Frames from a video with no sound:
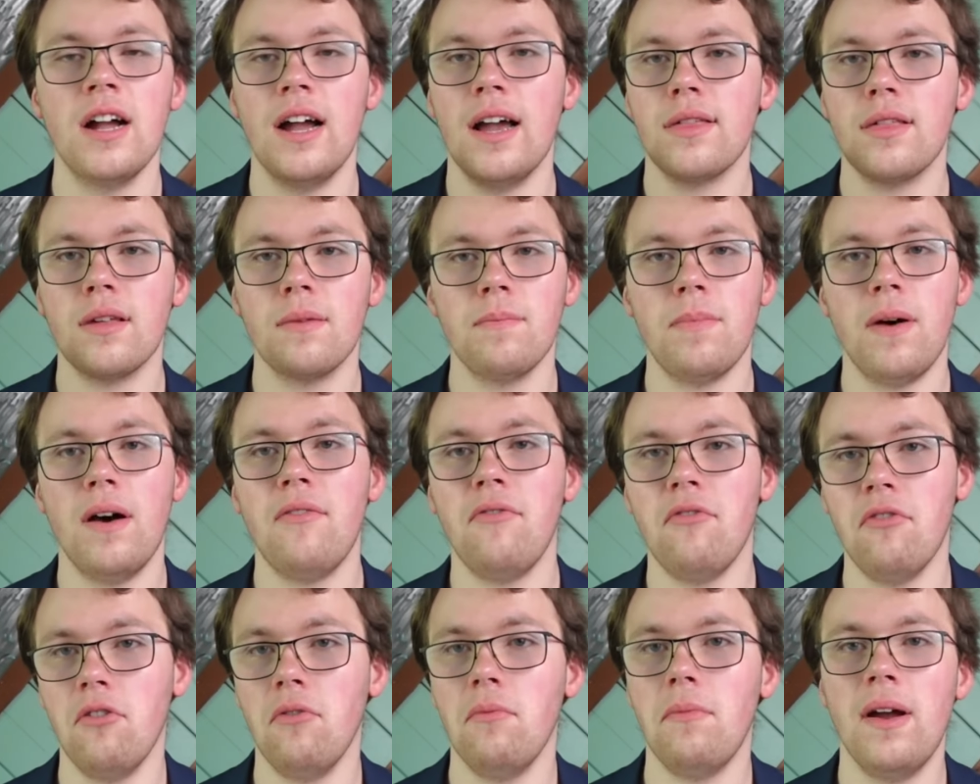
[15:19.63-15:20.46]
I think
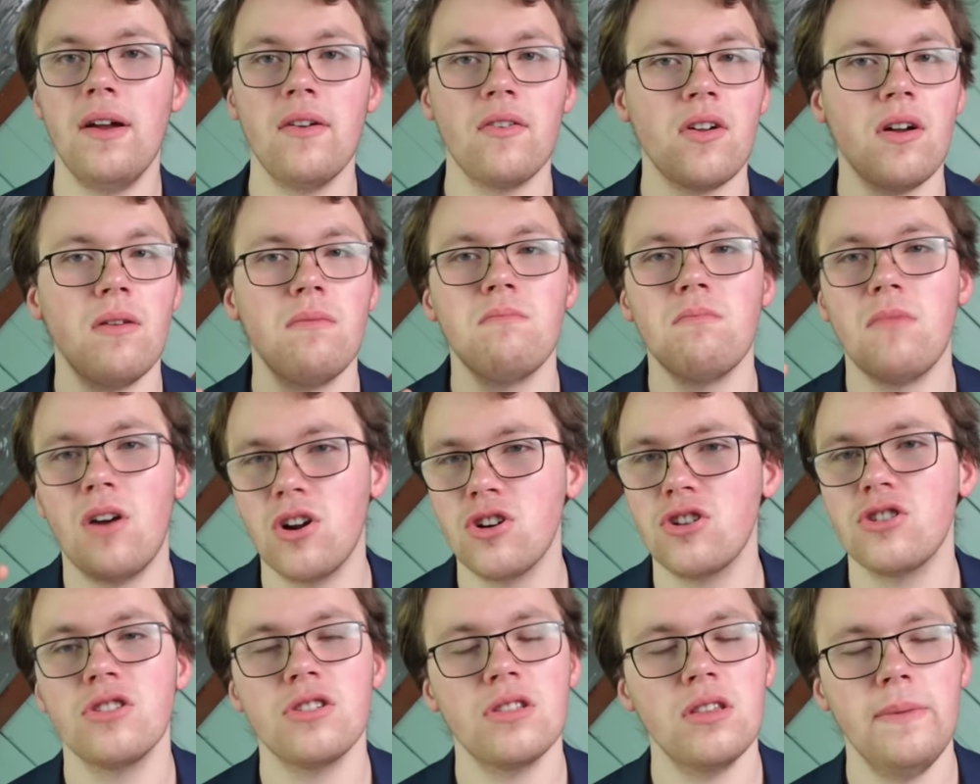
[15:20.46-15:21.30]
Buffalo might have got
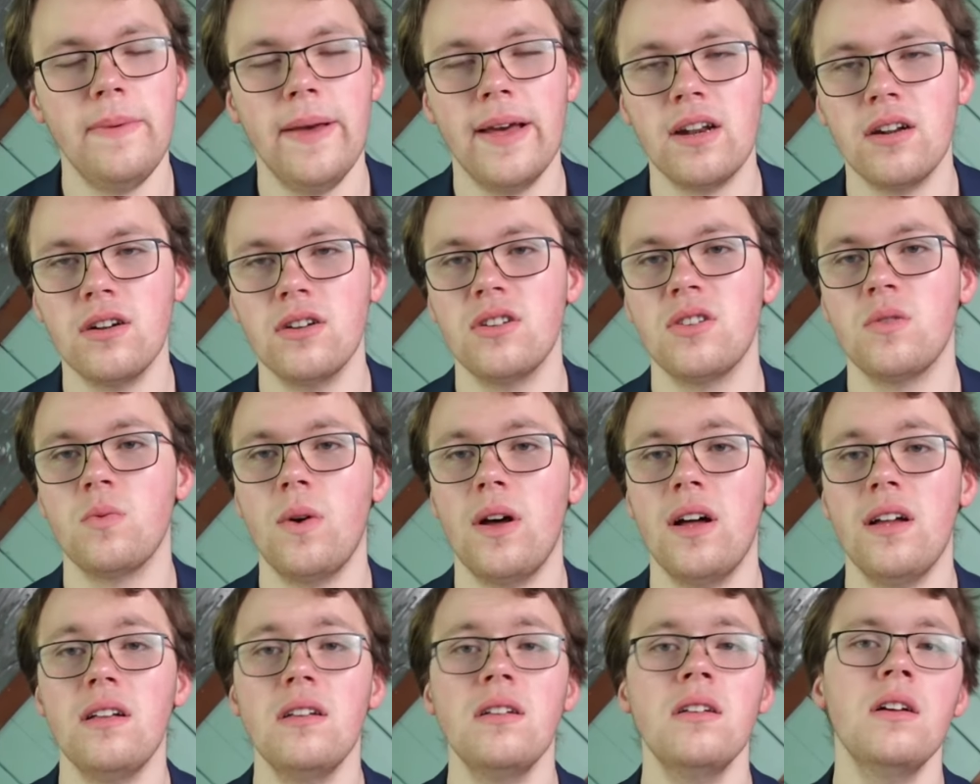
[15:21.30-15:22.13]
marginally better as
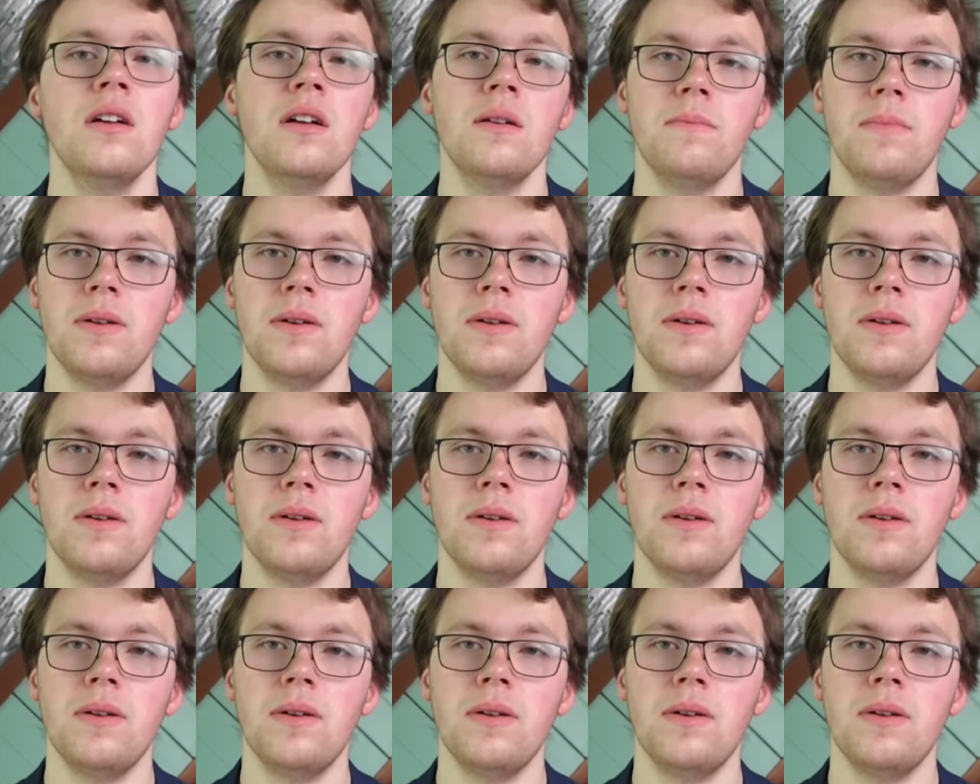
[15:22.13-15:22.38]
well,